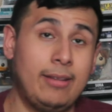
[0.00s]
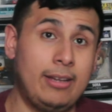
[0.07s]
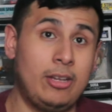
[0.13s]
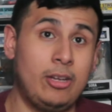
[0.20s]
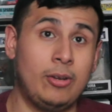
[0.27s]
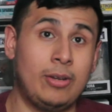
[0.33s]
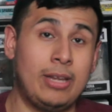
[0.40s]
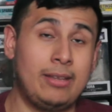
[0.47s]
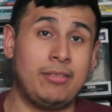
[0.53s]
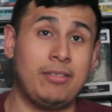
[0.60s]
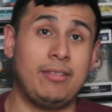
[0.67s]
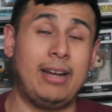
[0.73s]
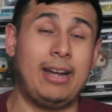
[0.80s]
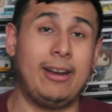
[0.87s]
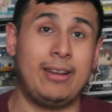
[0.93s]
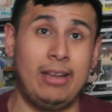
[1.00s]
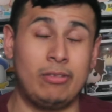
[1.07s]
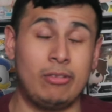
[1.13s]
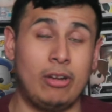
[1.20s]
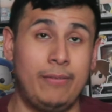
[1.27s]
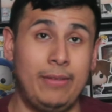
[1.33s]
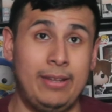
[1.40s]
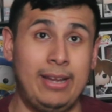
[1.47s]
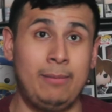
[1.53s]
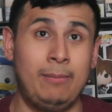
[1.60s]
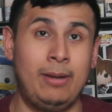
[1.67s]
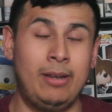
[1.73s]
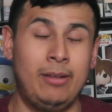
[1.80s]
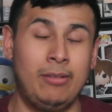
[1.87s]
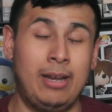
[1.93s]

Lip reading: like, you know, get this entire case solved in 9 minutes.